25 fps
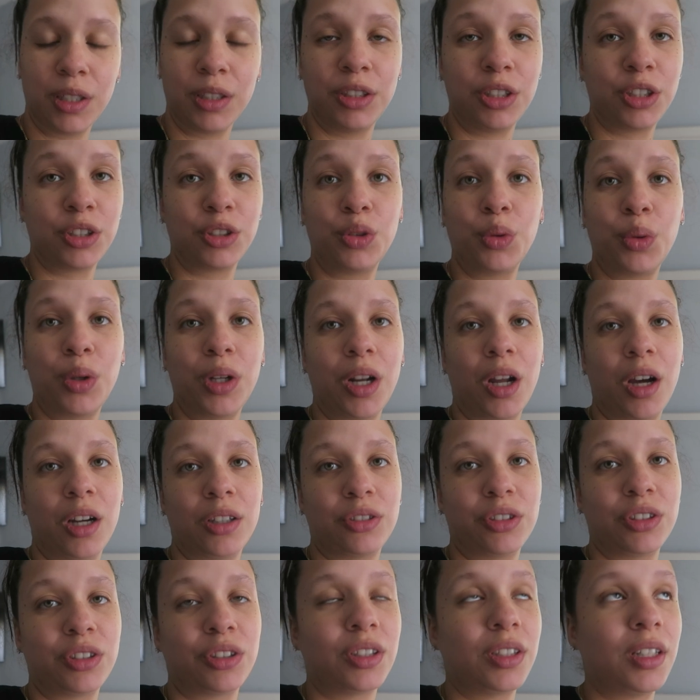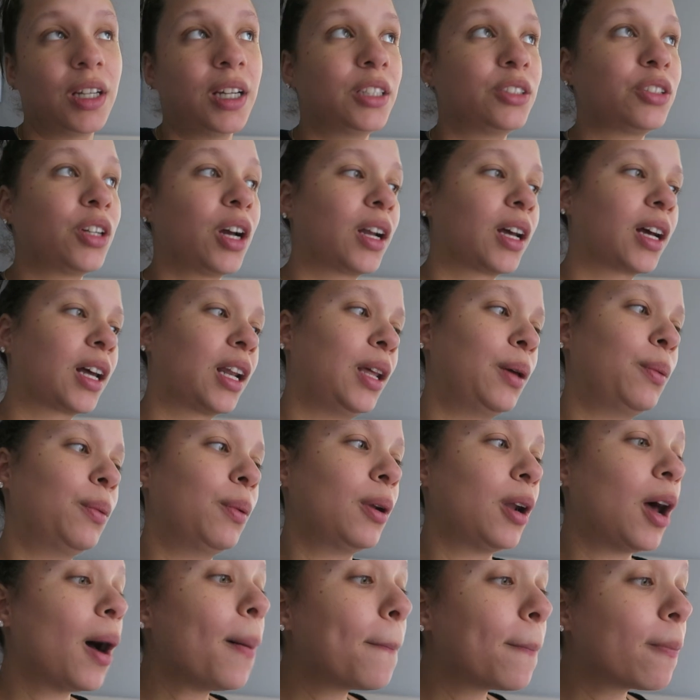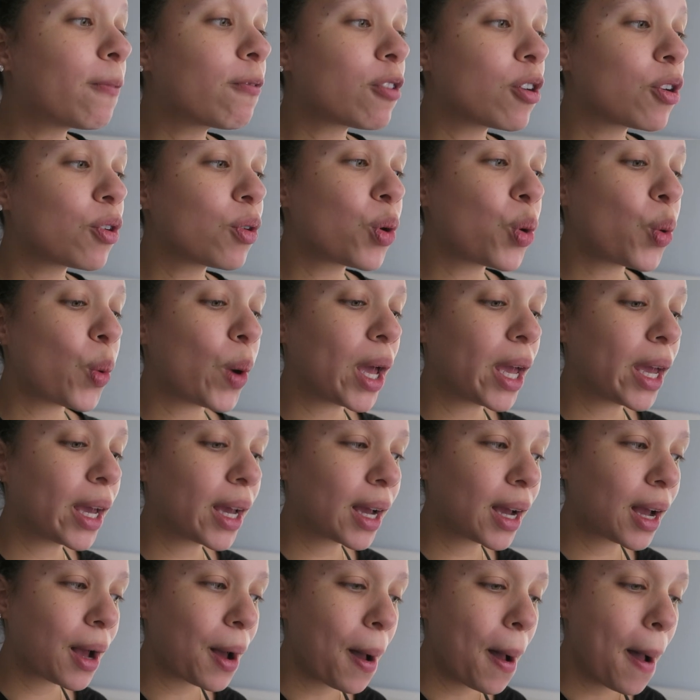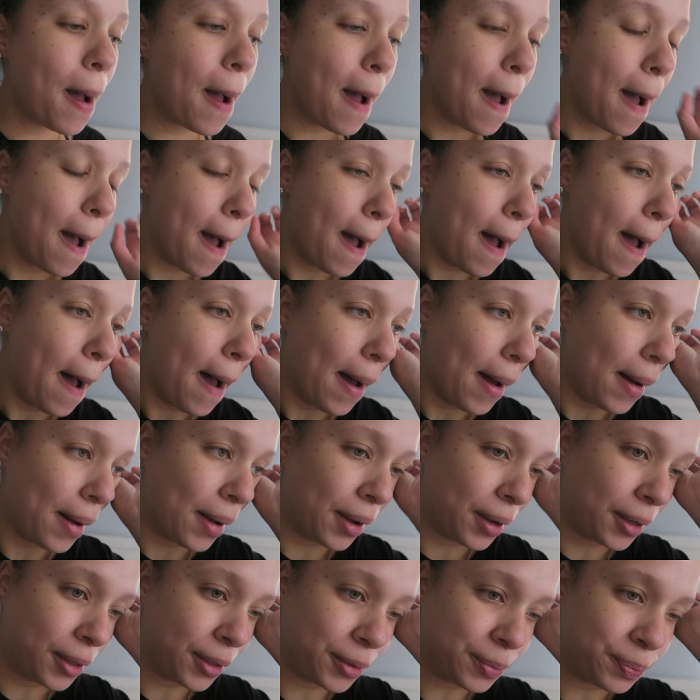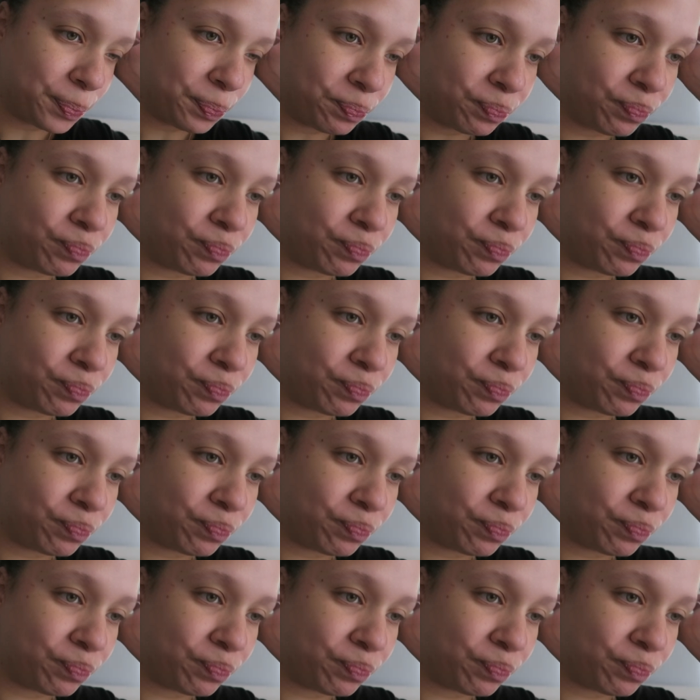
just doing laundry today, trying to clean one up real quick. Well,